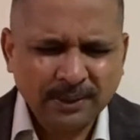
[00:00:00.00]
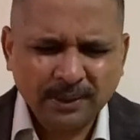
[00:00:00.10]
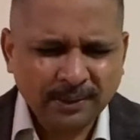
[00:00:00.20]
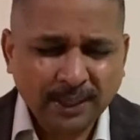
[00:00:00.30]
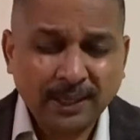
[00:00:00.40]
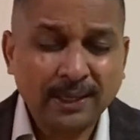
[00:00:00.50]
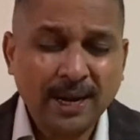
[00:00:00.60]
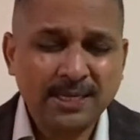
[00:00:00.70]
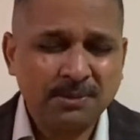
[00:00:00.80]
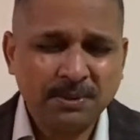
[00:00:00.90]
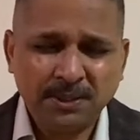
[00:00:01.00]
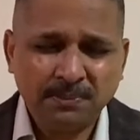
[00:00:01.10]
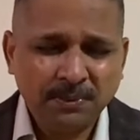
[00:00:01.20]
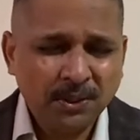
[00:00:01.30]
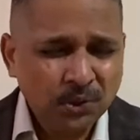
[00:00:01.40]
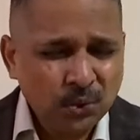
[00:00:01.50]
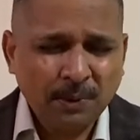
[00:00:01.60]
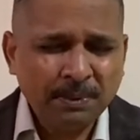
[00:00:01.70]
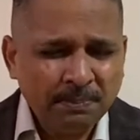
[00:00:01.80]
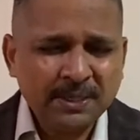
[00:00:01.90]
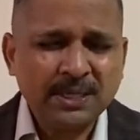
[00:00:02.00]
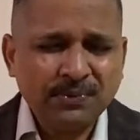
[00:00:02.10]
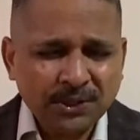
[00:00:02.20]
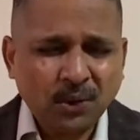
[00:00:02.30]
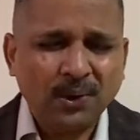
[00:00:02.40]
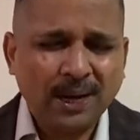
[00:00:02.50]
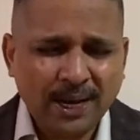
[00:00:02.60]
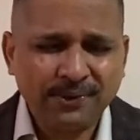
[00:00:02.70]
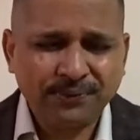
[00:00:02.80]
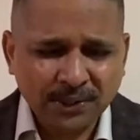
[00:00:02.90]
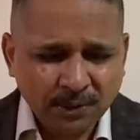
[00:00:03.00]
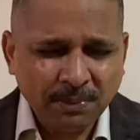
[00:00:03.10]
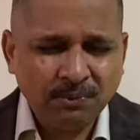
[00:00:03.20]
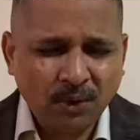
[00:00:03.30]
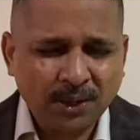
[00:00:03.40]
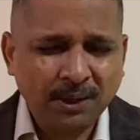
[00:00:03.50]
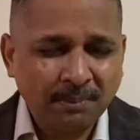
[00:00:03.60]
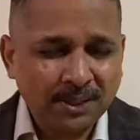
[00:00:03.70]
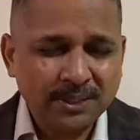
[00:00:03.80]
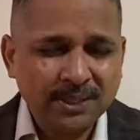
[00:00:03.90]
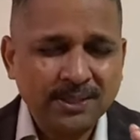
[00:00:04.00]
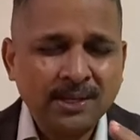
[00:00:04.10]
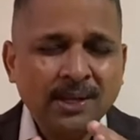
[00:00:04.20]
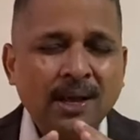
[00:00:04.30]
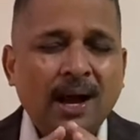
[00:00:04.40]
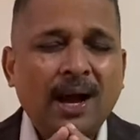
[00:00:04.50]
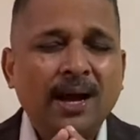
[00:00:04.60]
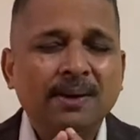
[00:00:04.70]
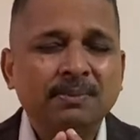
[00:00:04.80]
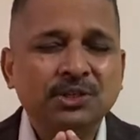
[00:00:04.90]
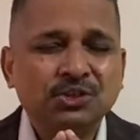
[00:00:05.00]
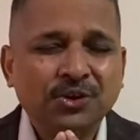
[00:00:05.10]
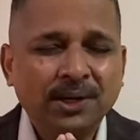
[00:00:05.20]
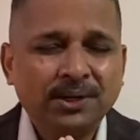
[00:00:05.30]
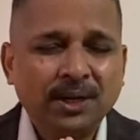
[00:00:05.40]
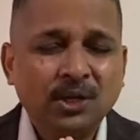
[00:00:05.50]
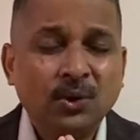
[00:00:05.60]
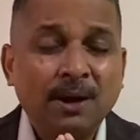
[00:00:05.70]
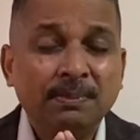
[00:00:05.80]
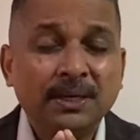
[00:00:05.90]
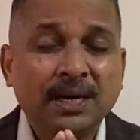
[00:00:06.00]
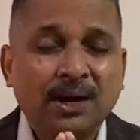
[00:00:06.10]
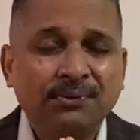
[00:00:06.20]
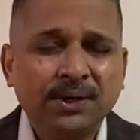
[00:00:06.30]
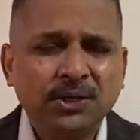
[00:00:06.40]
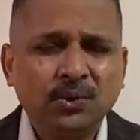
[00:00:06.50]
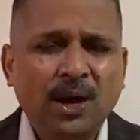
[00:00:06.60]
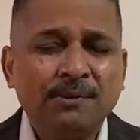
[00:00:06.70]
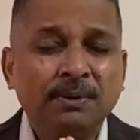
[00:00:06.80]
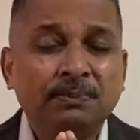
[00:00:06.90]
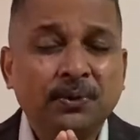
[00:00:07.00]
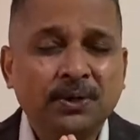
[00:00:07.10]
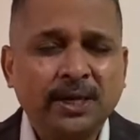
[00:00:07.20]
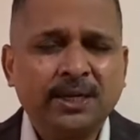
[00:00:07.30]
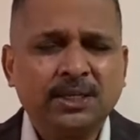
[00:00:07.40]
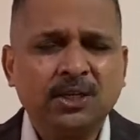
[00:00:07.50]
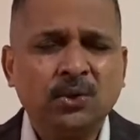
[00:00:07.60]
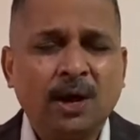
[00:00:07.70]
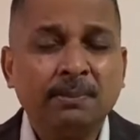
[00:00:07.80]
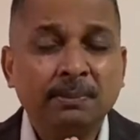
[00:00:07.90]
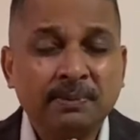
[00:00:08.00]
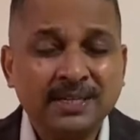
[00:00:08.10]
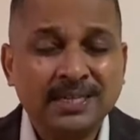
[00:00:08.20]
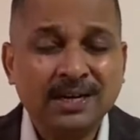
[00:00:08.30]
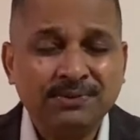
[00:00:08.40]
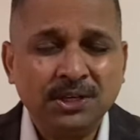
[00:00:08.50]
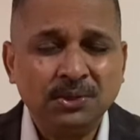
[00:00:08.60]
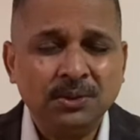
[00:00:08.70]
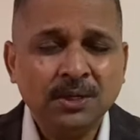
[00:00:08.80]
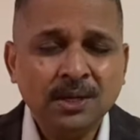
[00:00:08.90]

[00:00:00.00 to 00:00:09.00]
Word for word: recognized me you have been busy with your own life and you've been walking but he says i have been sheltering you i have been covering you i have been protecting you i have been preserving you